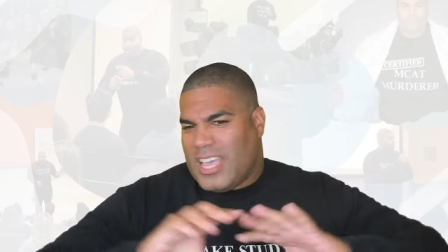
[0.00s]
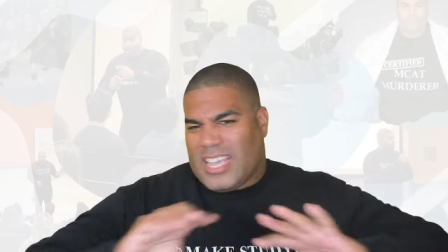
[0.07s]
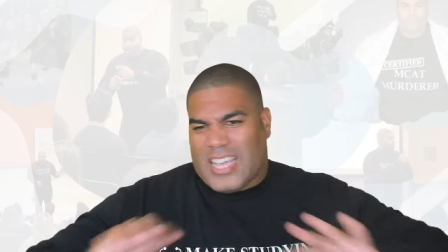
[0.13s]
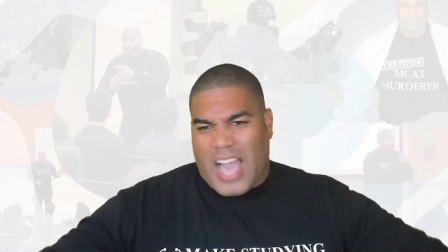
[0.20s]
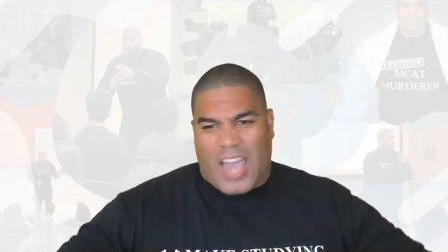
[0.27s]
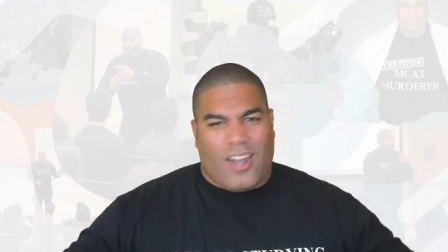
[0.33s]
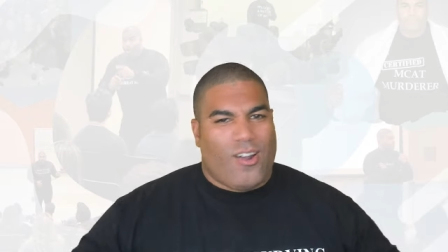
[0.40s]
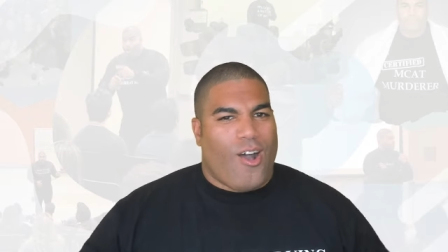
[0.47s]

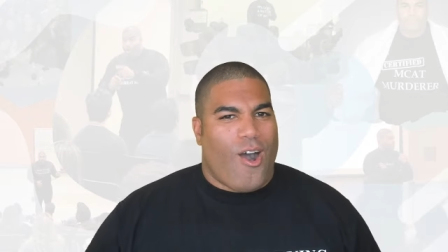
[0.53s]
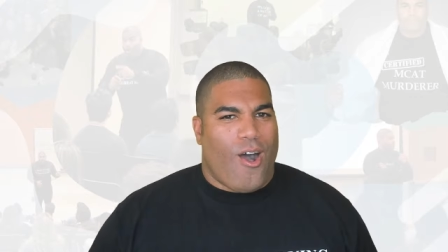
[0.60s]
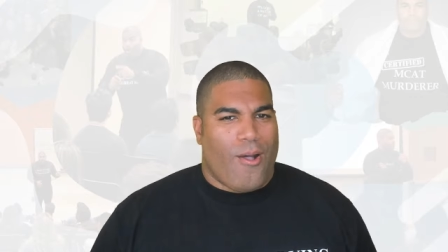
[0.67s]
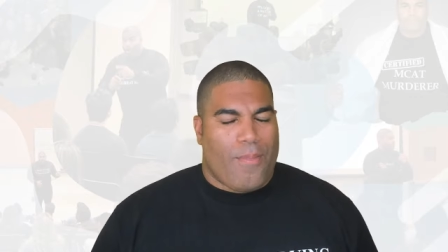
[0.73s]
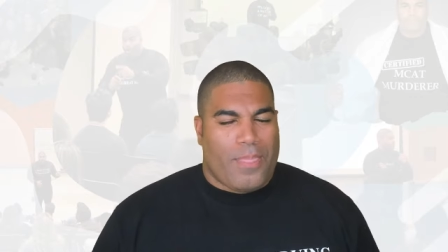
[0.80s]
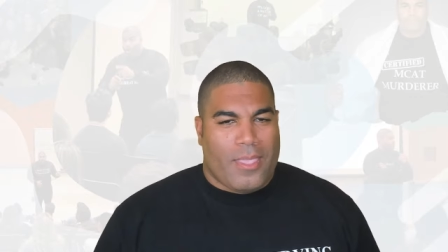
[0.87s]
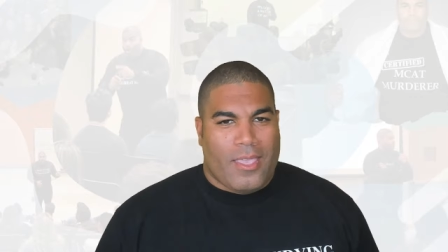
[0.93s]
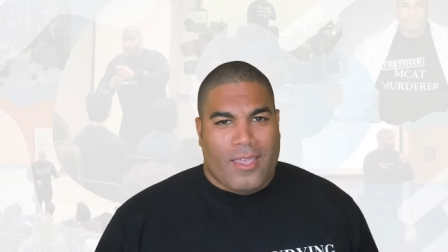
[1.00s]
Got it all
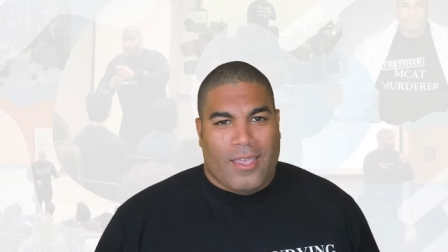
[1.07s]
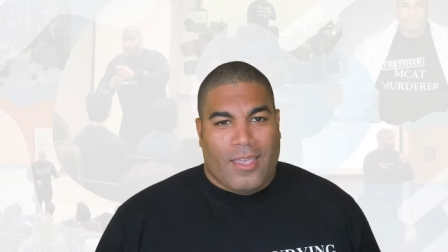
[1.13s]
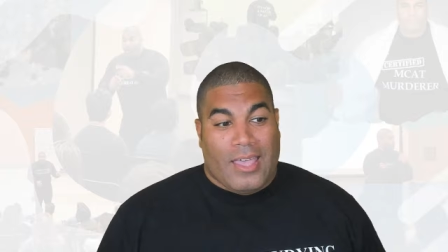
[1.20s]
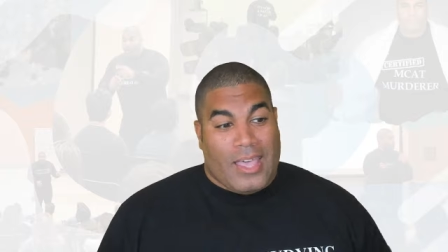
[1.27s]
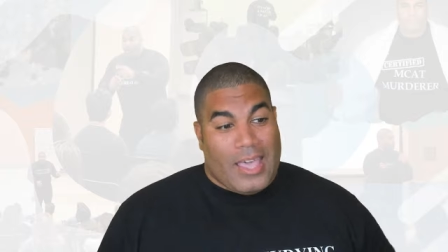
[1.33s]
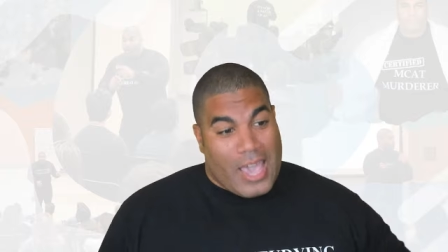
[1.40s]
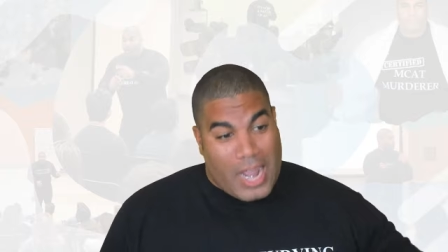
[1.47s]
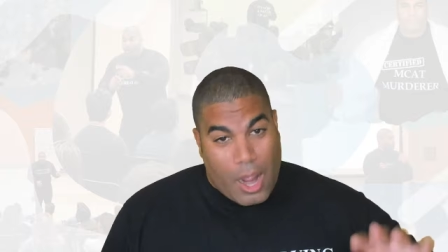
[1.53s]

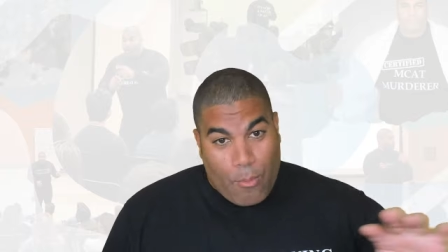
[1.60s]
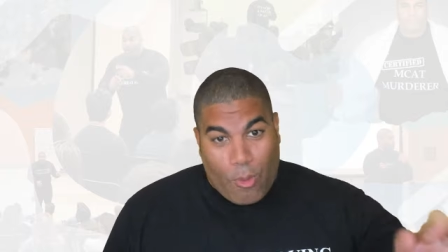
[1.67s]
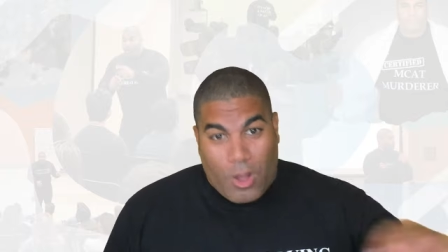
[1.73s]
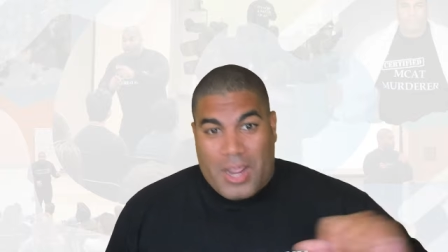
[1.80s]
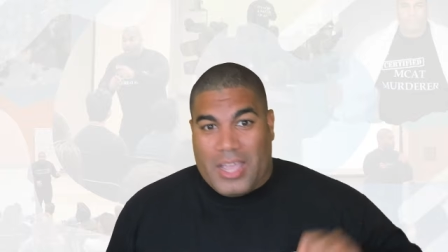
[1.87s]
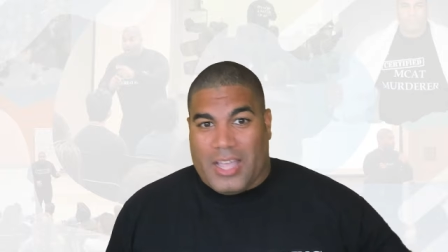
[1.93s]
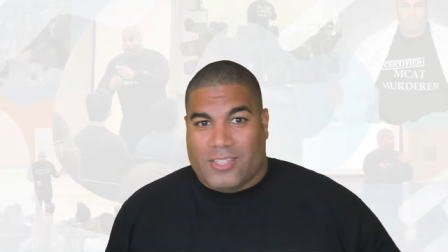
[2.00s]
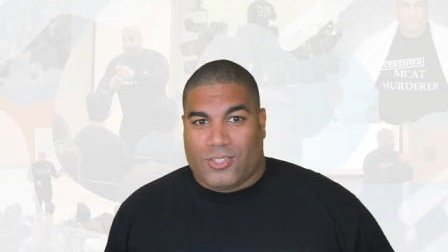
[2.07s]
and I'm
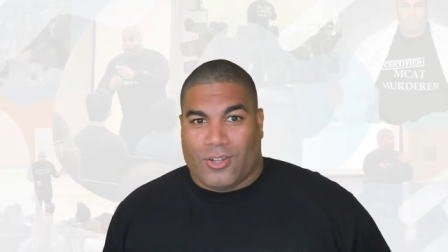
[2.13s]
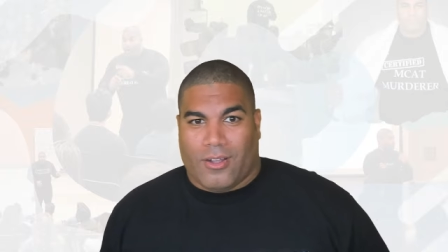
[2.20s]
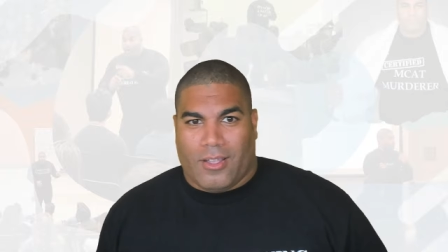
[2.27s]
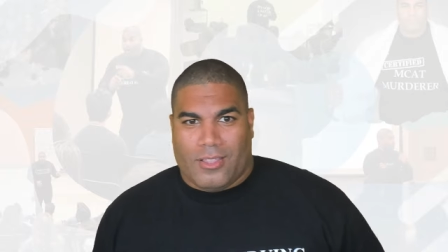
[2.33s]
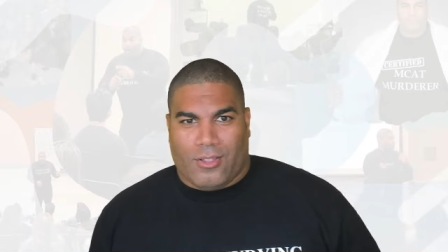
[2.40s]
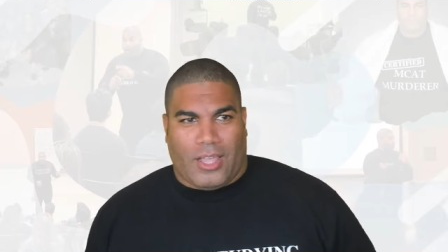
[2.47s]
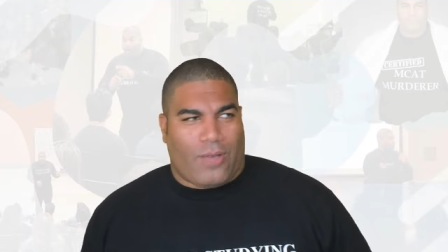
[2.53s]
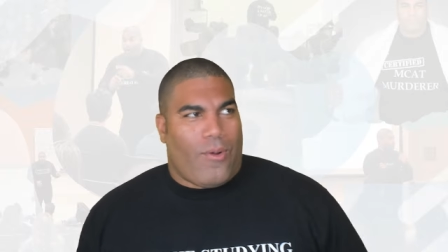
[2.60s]
running against her.
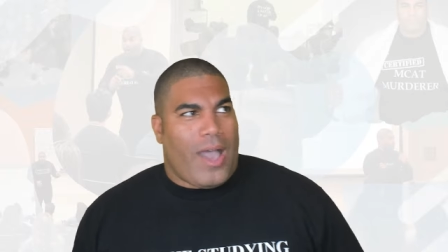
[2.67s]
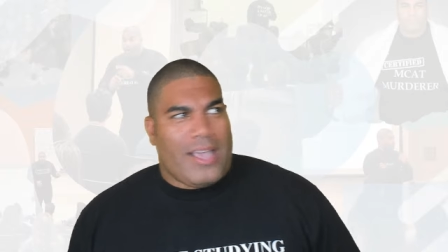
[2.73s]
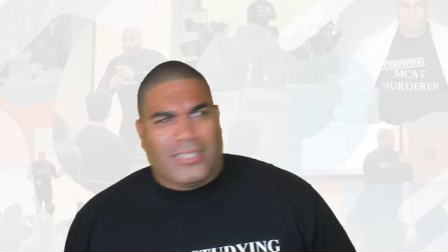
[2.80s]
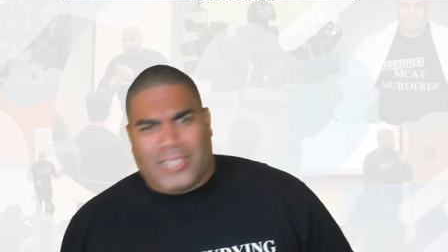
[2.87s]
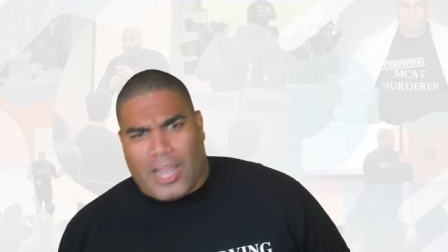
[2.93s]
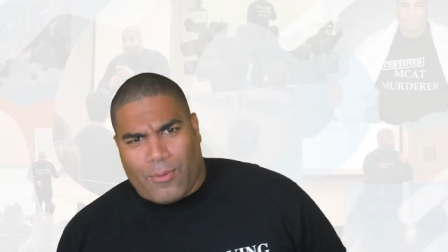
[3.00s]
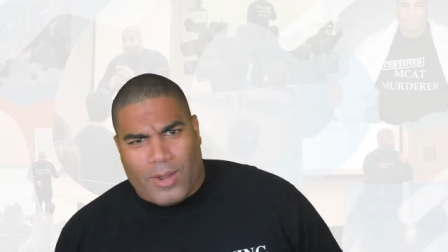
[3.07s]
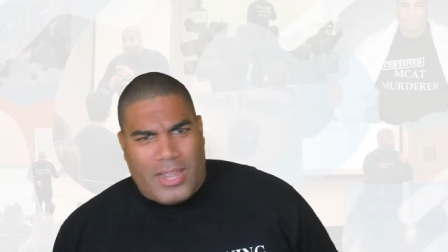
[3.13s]
And they're like, why is this
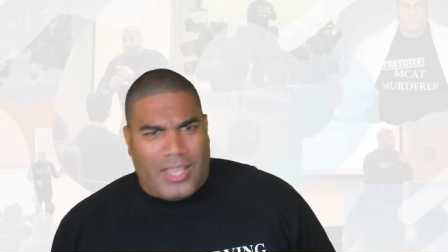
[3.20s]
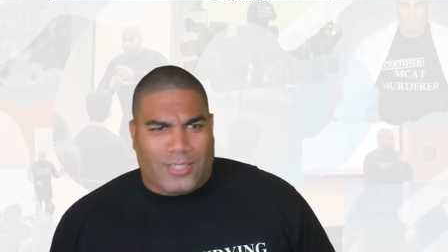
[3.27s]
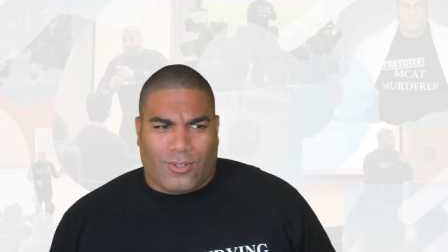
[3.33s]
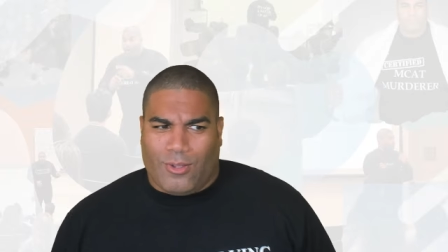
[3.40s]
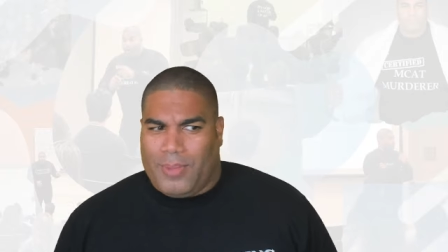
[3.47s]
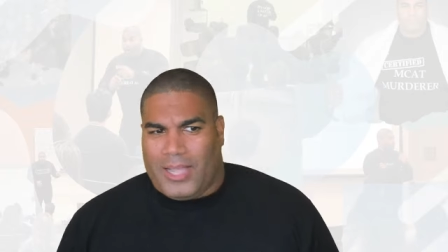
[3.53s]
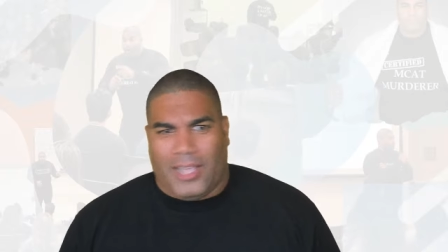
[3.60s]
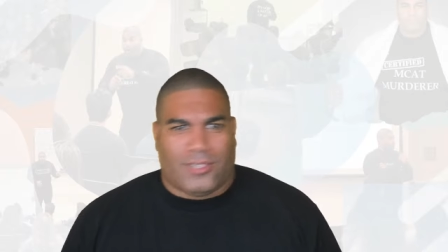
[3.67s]
guy running against her?
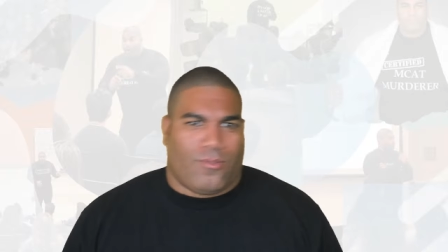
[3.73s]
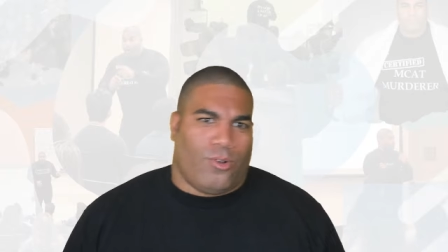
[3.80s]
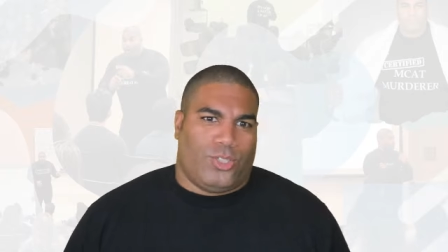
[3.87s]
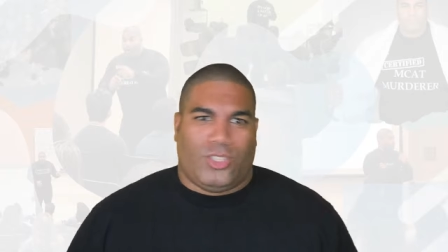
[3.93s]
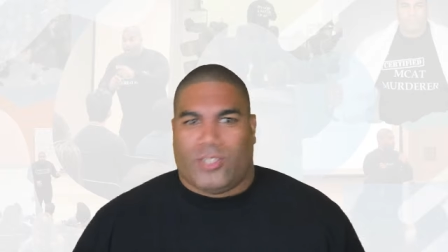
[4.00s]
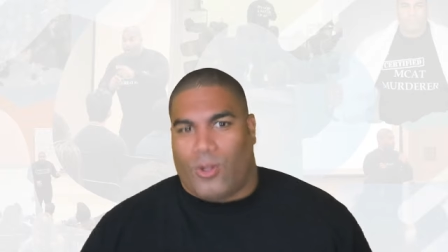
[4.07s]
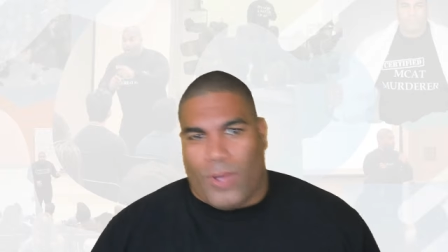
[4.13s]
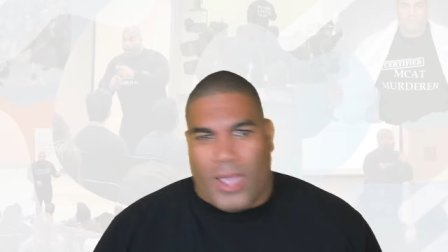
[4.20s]
Oh my gosh, of course
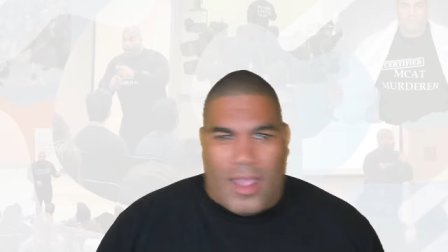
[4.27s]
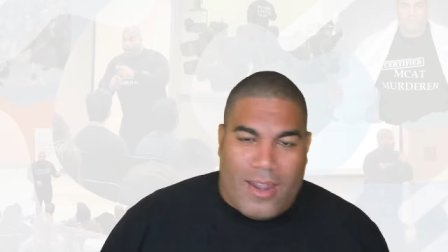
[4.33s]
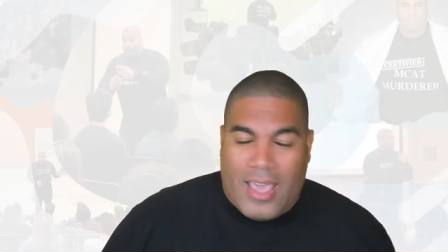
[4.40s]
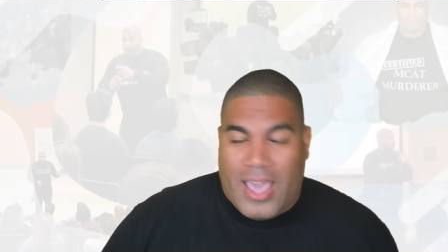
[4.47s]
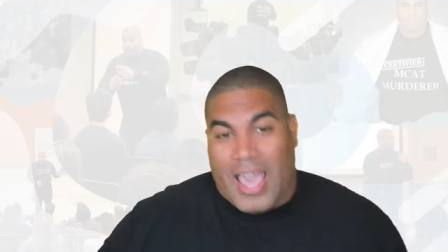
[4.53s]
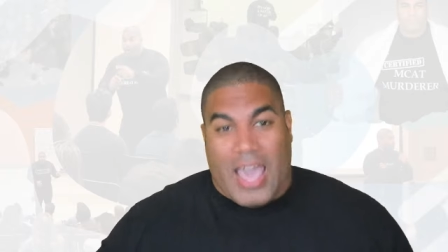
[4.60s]
she's going to win.